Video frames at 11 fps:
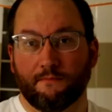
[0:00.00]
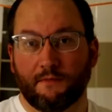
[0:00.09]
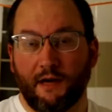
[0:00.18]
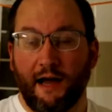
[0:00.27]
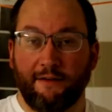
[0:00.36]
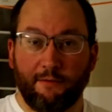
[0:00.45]

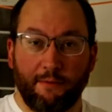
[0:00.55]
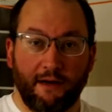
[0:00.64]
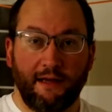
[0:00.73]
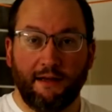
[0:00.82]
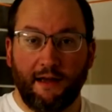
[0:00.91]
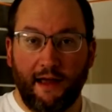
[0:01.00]
Hi
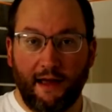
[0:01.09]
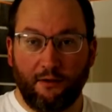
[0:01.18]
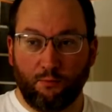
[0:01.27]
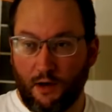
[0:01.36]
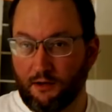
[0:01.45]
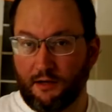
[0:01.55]
everybody,
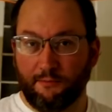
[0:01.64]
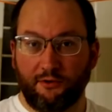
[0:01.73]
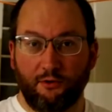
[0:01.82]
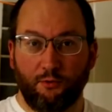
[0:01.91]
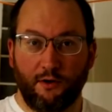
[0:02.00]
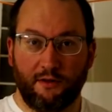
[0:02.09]
and welcome
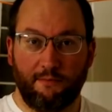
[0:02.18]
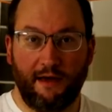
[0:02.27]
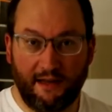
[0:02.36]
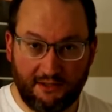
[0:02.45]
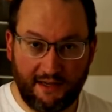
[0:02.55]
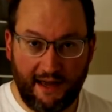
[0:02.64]
to Where the
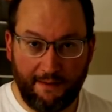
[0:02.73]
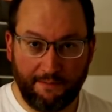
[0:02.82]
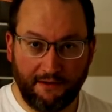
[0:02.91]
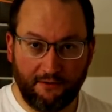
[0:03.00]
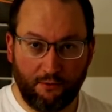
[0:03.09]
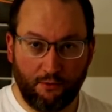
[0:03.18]
Magic
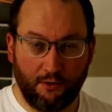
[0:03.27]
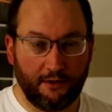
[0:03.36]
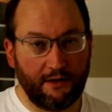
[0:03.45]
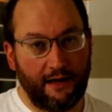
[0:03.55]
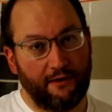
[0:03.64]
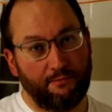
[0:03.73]
Happens,
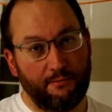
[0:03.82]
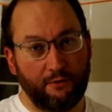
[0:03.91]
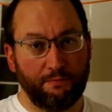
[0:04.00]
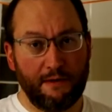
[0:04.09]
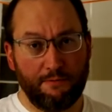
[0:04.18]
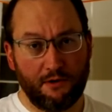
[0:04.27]
or as
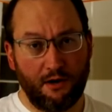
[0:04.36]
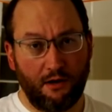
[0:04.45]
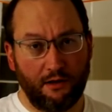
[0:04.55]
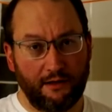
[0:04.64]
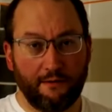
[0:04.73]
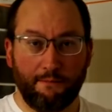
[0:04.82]
most people
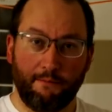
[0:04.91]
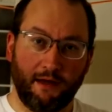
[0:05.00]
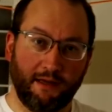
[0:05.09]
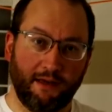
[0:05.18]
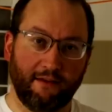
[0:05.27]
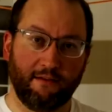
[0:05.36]
call it, my
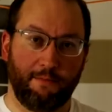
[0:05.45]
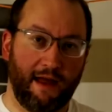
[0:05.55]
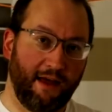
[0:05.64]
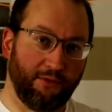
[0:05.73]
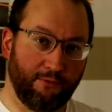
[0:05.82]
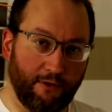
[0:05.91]
guest
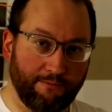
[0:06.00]
bathroom.